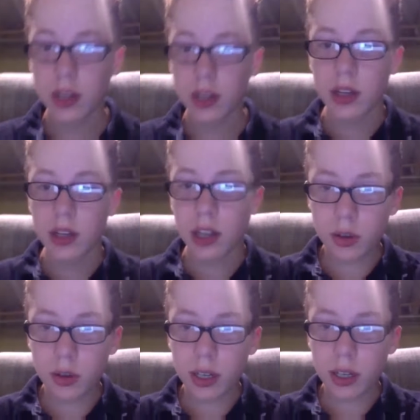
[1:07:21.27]
if you
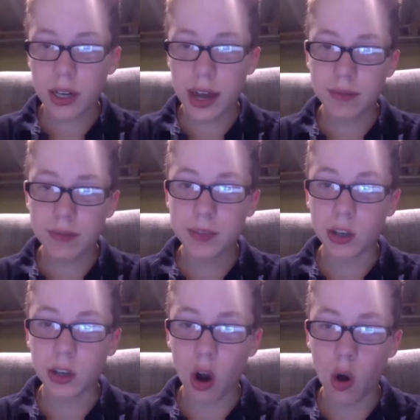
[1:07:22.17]
could get your
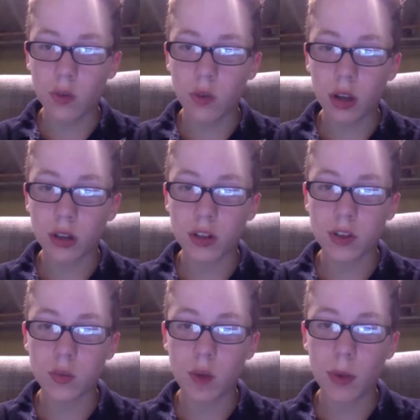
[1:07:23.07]
own roller coaster,
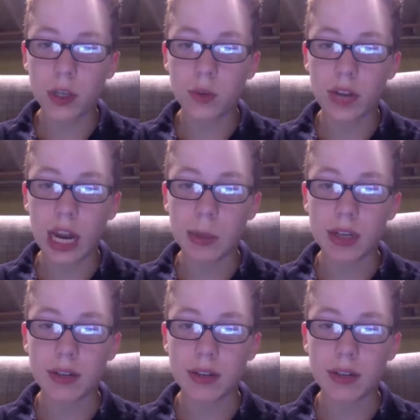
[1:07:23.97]
what would you name it?